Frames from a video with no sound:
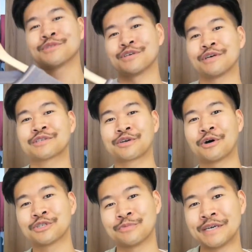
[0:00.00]
so this
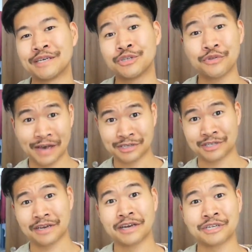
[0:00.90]
cost me
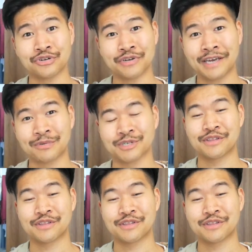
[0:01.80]
2,900 yen,